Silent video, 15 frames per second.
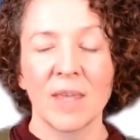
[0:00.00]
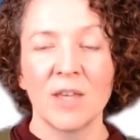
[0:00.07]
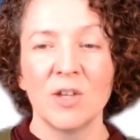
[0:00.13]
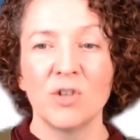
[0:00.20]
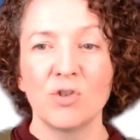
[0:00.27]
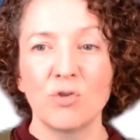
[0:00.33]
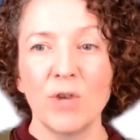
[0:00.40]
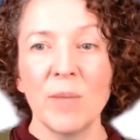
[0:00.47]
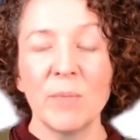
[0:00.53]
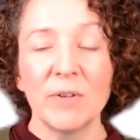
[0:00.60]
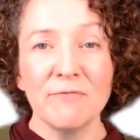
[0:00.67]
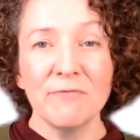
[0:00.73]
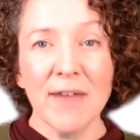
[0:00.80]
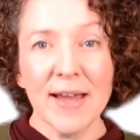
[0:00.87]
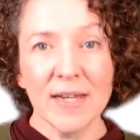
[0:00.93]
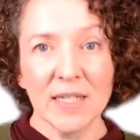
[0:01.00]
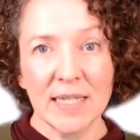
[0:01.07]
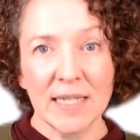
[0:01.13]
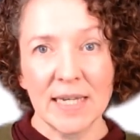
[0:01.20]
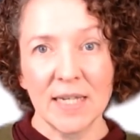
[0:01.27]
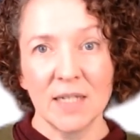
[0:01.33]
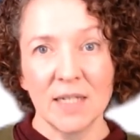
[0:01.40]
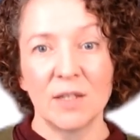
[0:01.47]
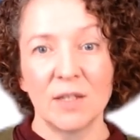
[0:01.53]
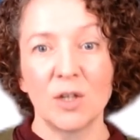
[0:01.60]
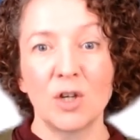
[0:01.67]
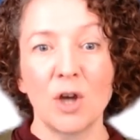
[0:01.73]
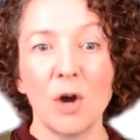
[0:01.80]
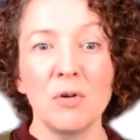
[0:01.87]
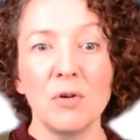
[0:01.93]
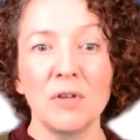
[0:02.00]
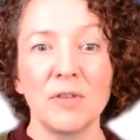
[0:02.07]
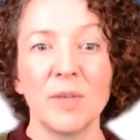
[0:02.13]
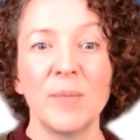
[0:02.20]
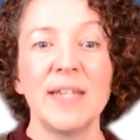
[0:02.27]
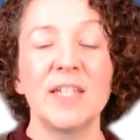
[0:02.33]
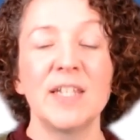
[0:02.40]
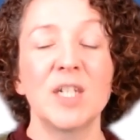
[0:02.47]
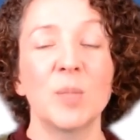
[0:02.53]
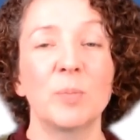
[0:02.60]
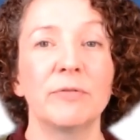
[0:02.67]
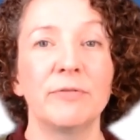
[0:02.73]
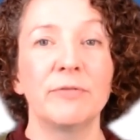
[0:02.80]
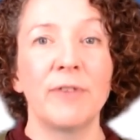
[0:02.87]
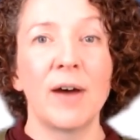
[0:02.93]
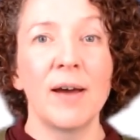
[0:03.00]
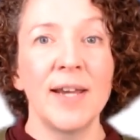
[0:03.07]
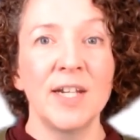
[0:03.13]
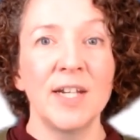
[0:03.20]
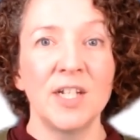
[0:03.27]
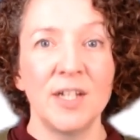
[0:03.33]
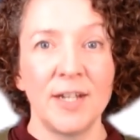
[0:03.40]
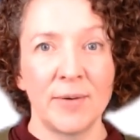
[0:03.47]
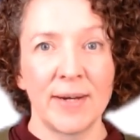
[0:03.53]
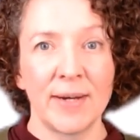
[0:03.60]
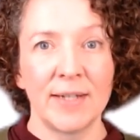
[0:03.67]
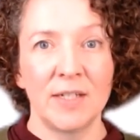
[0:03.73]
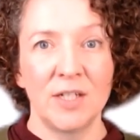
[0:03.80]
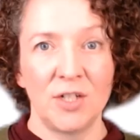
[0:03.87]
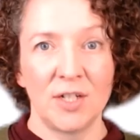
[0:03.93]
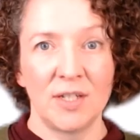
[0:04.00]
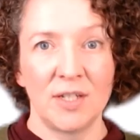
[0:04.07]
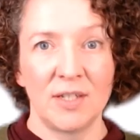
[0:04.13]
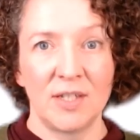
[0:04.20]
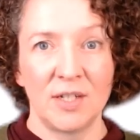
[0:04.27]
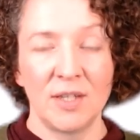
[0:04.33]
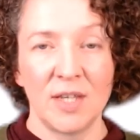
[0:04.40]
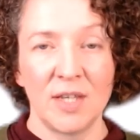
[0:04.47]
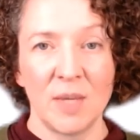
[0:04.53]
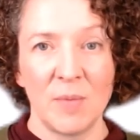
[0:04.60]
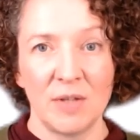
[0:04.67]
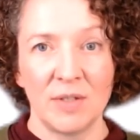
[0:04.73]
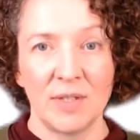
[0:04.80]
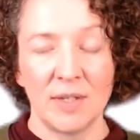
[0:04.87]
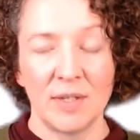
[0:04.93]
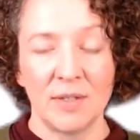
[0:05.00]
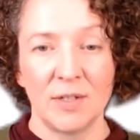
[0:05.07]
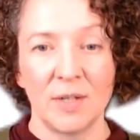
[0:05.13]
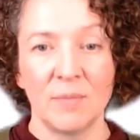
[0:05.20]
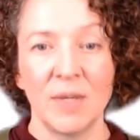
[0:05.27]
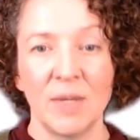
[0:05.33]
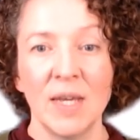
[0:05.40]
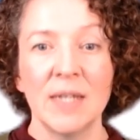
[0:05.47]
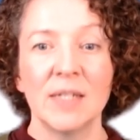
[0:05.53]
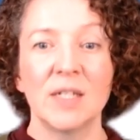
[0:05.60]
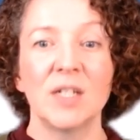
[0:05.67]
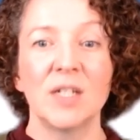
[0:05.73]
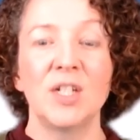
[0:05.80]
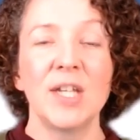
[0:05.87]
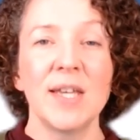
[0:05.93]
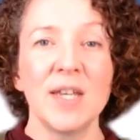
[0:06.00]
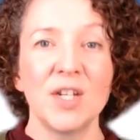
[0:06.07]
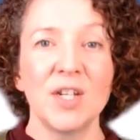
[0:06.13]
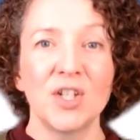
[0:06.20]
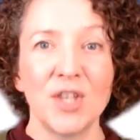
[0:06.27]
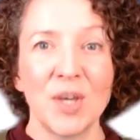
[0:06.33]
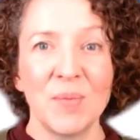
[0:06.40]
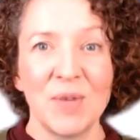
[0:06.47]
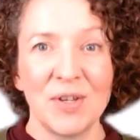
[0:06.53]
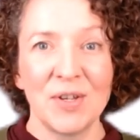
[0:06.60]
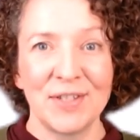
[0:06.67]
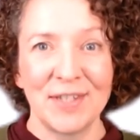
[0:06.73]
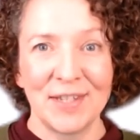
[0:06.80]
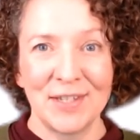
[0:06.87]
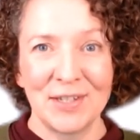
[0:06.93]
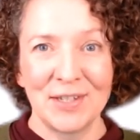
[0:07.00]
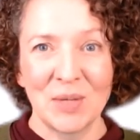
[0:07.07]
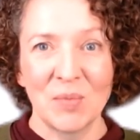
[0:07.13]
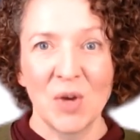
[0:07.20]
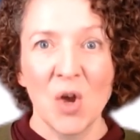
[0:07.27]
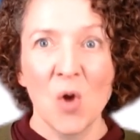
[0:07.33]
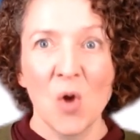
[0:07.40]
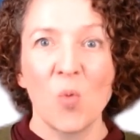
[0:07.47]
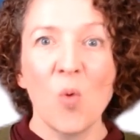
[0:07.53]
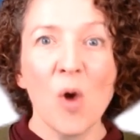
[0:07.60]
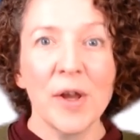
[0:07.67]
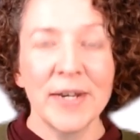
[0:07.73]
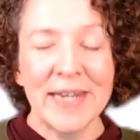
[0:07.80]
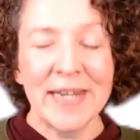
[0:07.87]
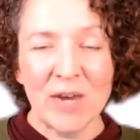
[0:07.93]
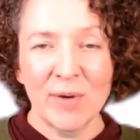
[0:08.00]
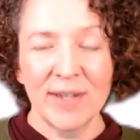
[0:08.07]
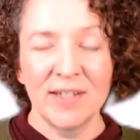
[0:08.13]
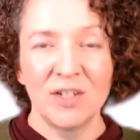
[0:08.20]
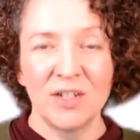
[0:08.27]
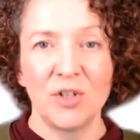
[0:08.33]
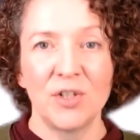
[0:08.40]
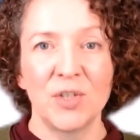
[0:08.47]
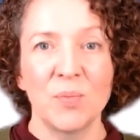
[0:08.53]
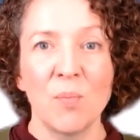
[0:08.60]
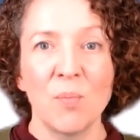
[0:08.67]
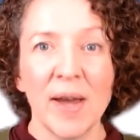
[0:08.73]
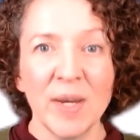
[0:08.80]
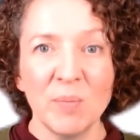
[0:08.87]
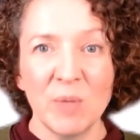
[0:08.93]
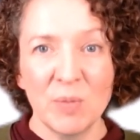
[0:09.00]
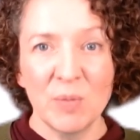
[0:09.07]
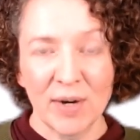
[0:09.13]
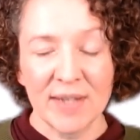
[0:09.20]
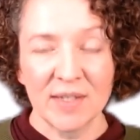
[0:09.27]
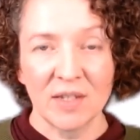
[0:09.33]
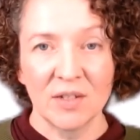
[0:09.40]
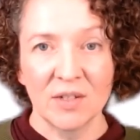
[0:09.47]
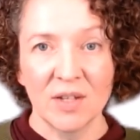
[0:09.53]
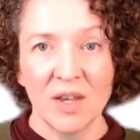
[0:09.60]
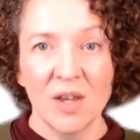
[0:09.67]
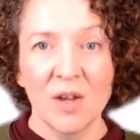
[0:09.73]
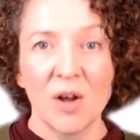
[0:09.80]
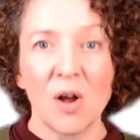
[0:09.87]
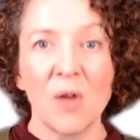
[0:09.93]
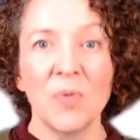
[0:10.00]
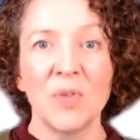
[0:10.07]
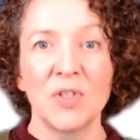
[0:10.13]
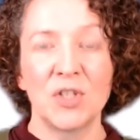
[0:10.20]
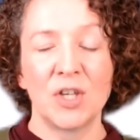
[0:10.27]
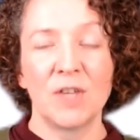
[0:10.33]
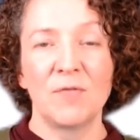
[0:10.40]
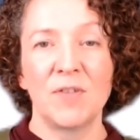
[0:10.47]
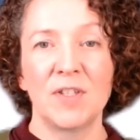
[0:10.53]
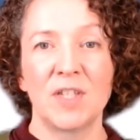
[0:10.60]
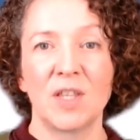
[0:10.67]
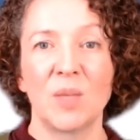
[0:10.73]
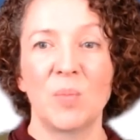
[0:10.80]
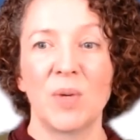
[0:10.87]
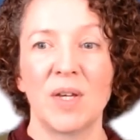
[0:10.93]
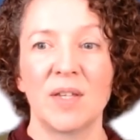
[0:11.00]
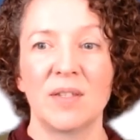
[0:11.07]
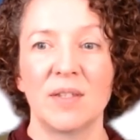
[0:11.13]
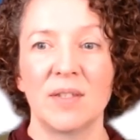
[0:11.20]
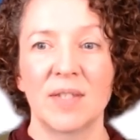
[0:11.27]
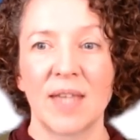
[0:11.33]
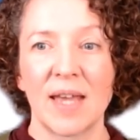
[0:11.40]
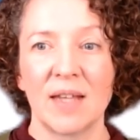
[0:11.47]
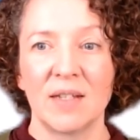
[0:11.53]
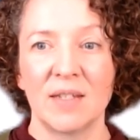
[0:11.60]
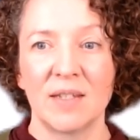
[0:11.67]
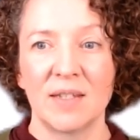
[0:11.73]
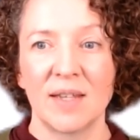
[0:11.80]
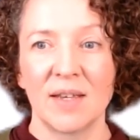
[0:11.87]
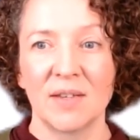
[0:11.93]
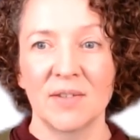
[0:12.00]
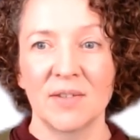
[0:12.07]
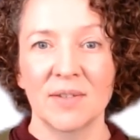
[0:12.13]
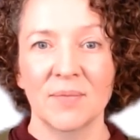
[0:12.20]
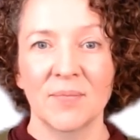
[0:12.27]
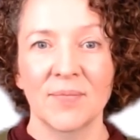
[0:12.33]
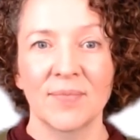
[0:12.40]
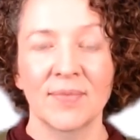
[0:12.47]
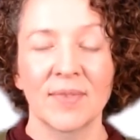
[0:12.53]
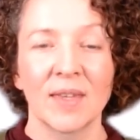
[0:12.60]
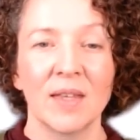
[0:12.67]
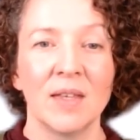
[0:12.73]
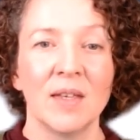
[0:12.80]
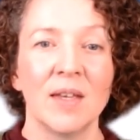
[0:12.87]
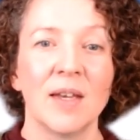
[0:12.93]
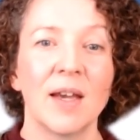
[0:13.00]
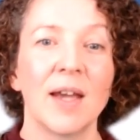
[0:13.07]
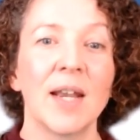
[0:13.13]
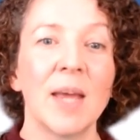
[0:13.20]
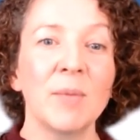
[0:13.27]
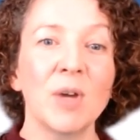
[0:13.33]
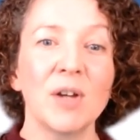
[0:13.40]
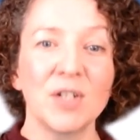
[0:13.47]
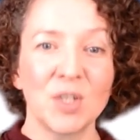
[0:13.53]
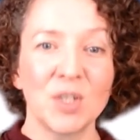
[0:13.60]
Treatment vaccines, the goal of them is to provide neoantigens to the immune system, to teach the immune system what neoantigens might be present on the surface of the person's cancer cells. And I'm going to